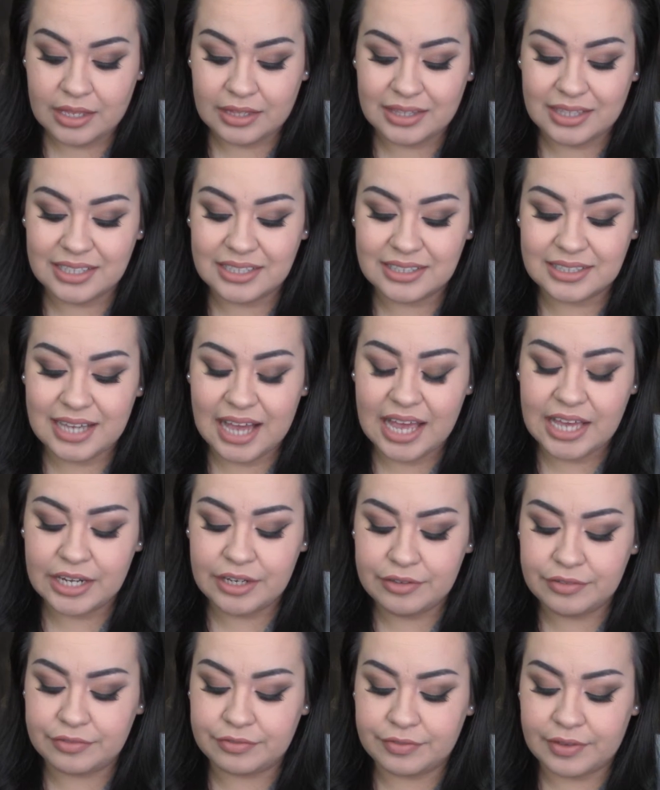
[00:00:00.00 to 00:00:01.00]
This kind
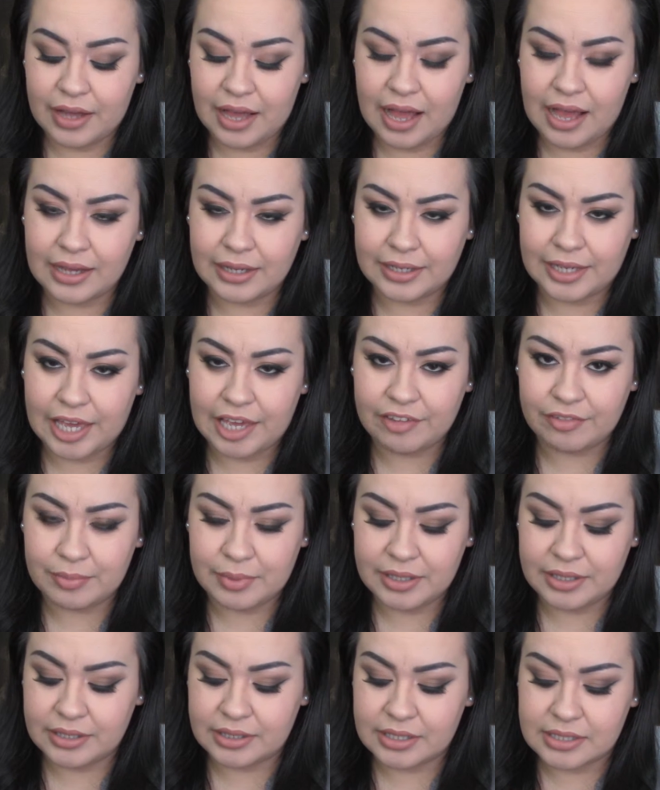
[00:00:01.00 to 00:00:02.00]
of gave
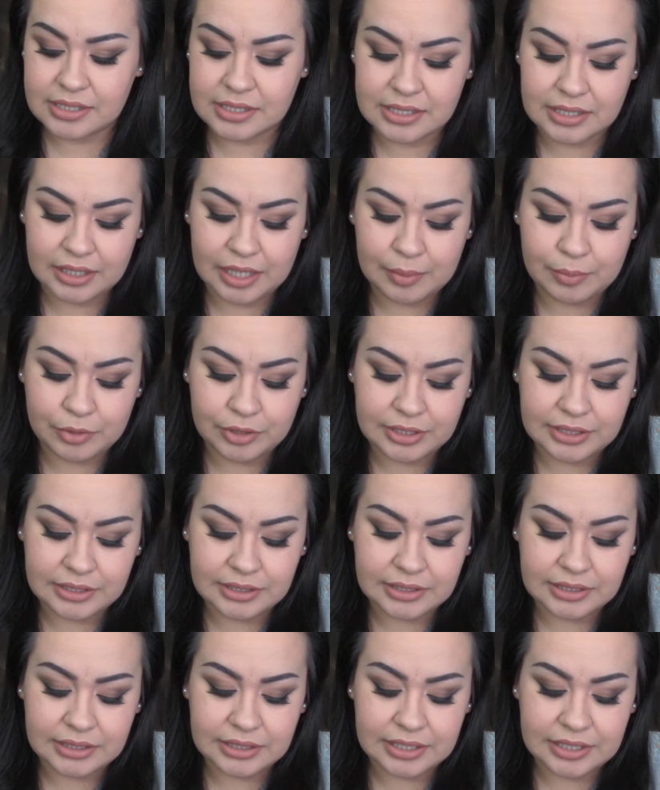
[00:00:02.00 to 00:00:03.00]
me the Celebrity
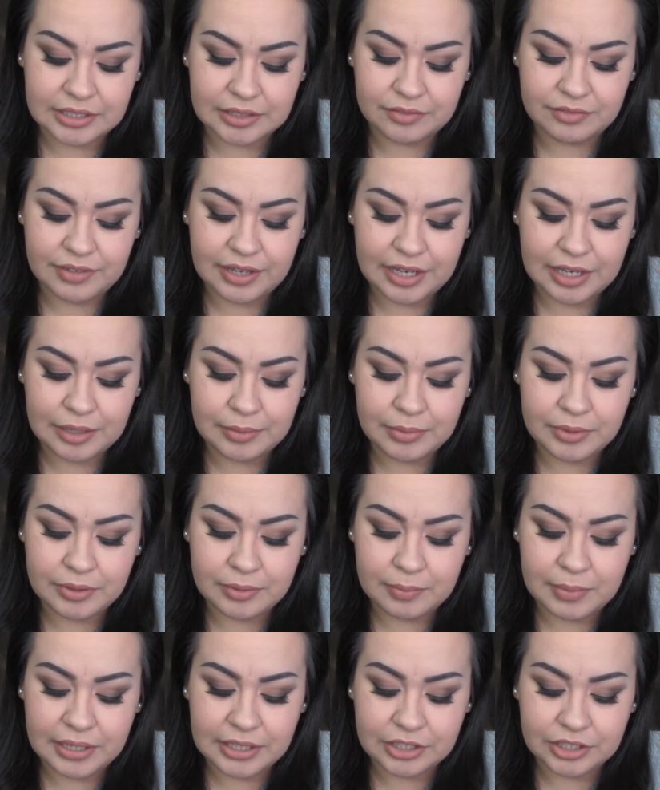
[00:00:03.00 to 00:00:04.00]
Skin vibe
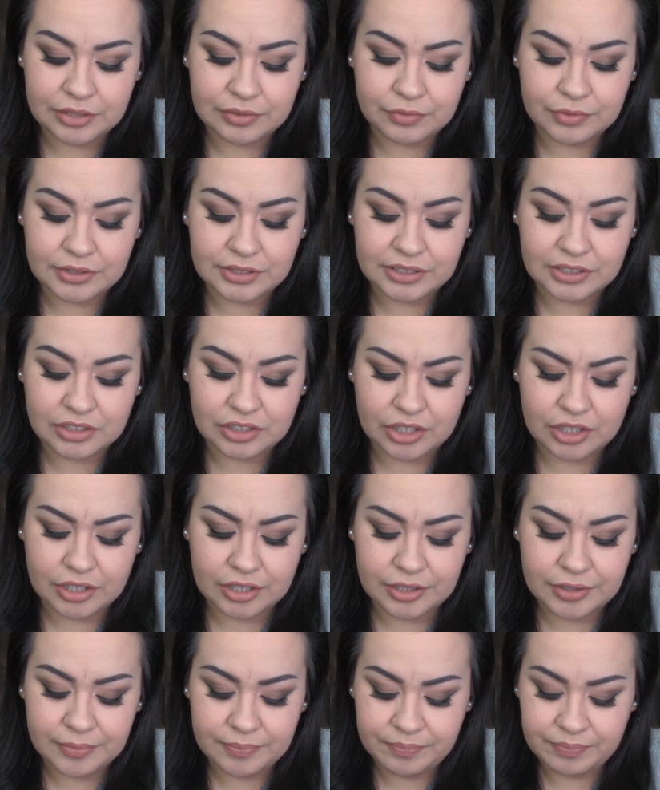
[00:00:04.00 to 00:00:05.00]
by Jeffree
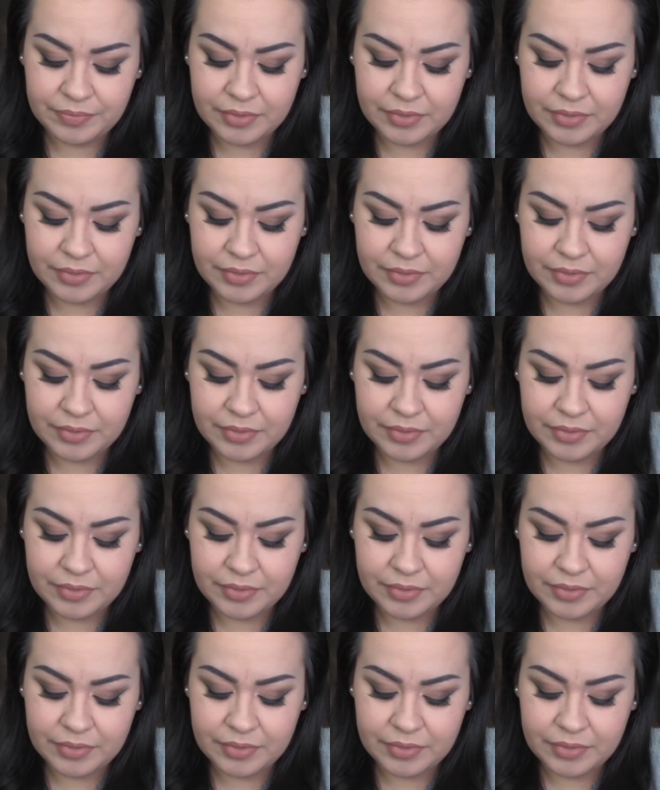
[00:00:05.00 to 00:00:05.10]
Star.